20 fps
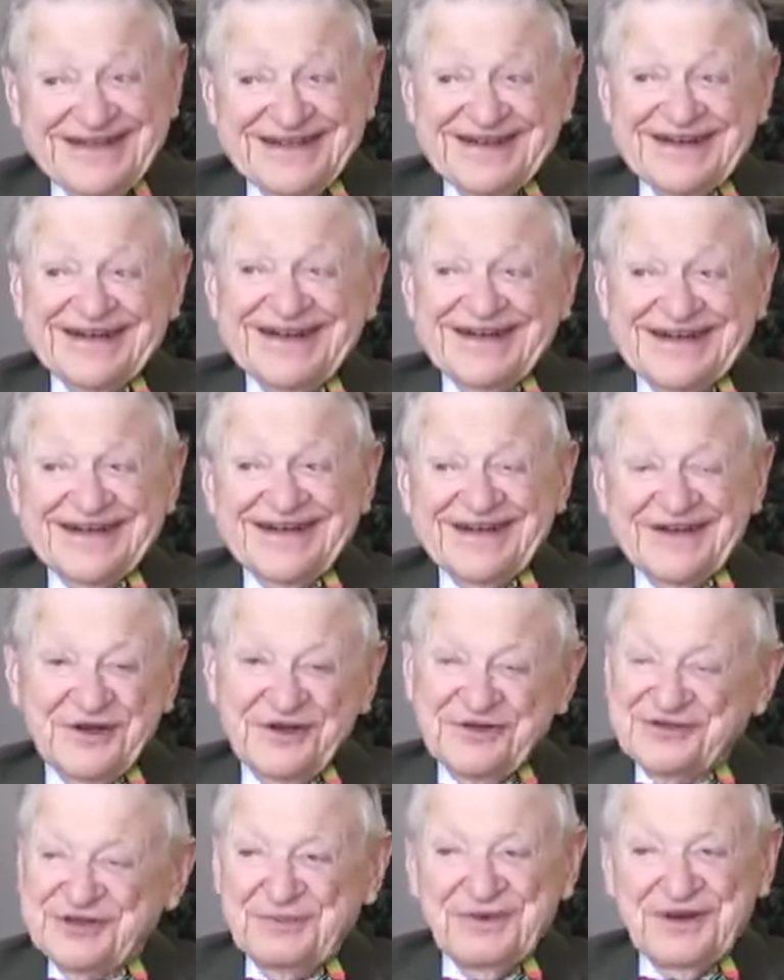The, yeah, uh, no,
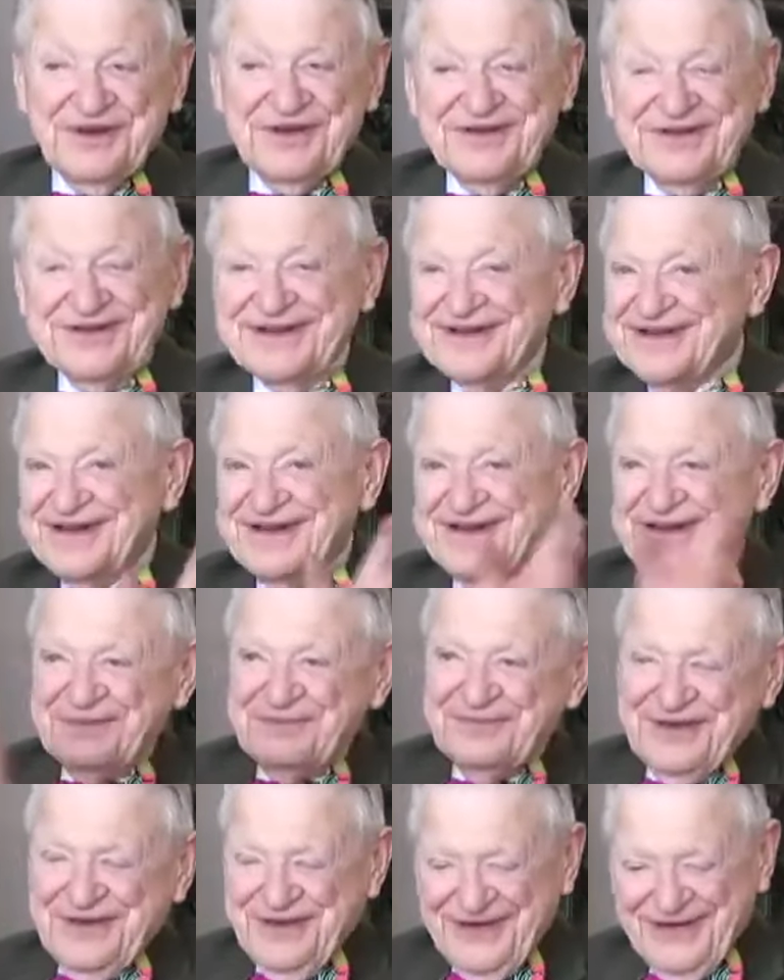you're somebody
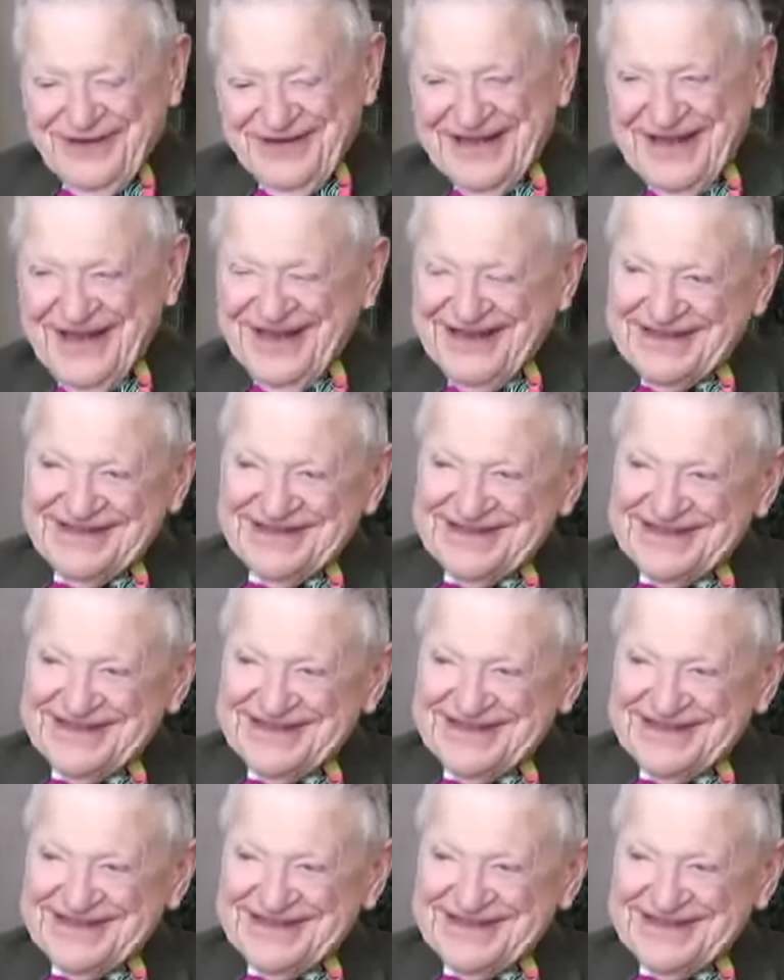absolutely right. Me on that.